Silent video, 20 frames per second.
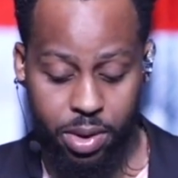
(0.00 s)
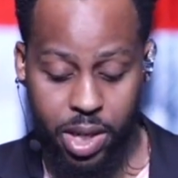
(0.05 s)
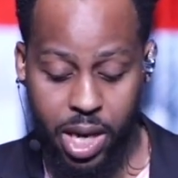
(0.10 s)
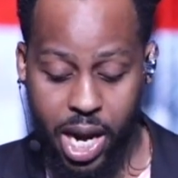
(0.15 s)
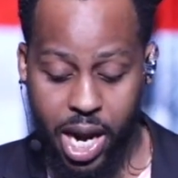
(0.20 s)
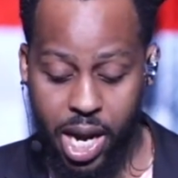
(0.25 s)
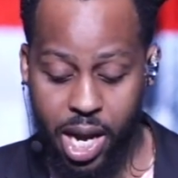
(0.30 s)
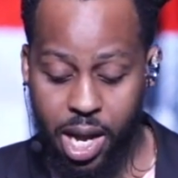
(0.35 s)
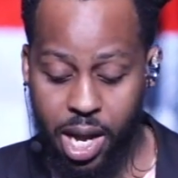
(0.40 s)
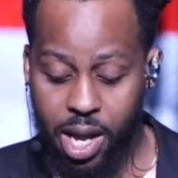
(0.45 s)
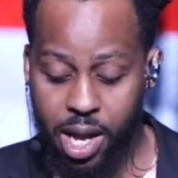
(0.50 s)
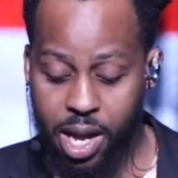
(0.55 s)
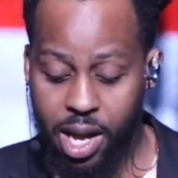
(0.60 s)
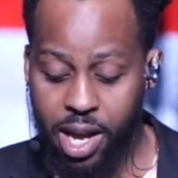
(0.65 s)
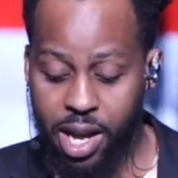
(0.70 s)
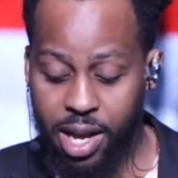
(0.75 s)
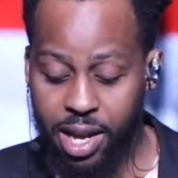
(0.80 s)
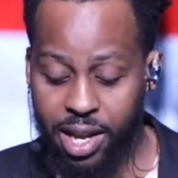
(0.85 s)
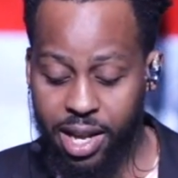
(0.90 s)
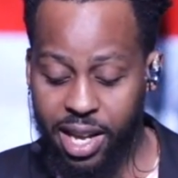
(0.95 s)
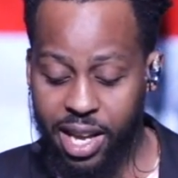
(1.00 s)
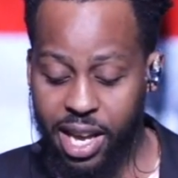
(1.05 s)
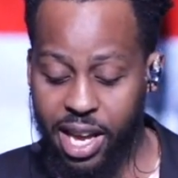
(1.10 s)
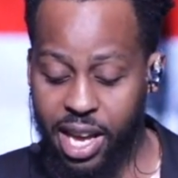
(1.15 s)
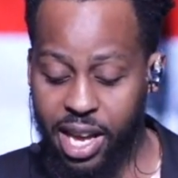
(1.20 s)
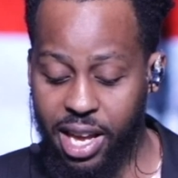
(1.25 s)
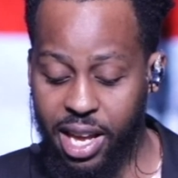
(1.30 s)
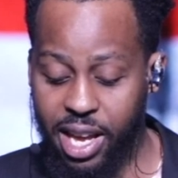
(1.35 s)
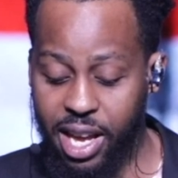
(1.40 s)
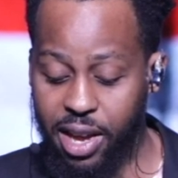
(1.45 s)
Okay?
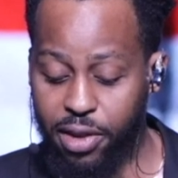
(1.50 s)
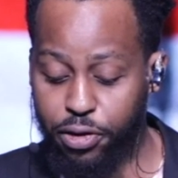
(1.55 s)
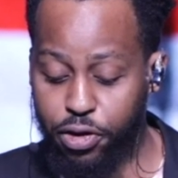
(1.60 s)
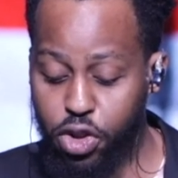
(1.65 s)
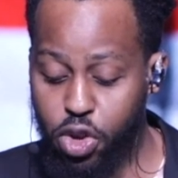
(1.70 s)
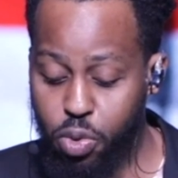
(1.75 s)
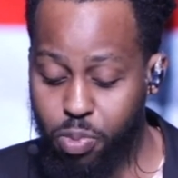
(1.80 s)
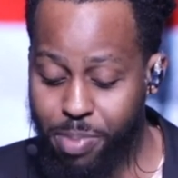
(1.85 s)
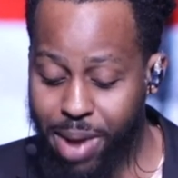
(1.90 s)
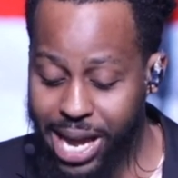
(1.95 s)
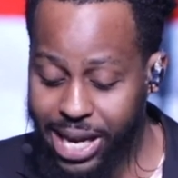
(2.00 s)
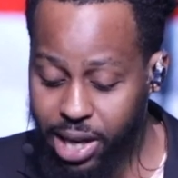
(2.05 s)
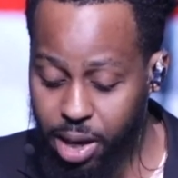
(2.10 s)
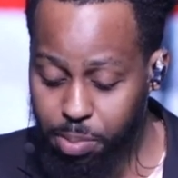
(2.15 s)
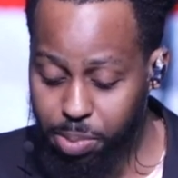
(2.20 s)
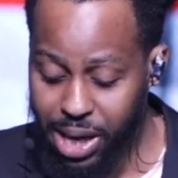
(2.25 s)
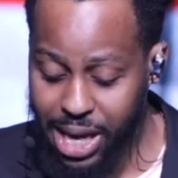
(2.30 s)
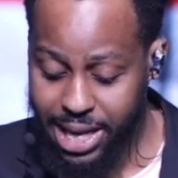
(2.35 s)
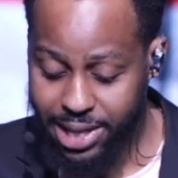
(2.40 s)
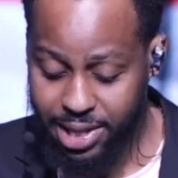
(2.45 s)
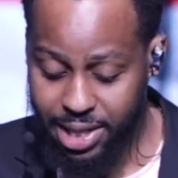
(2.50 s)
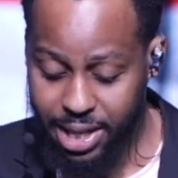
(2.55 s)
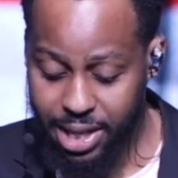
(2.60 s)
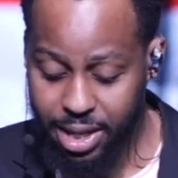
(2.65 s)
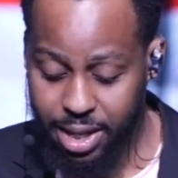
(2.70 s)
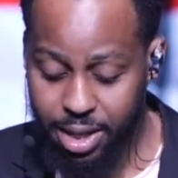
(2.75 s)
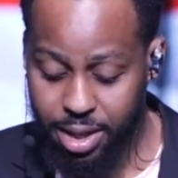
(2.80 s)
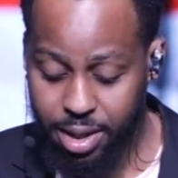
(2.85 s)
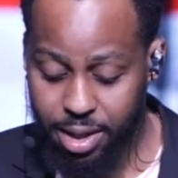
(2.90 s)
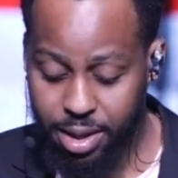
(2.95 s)
If you make a blessing,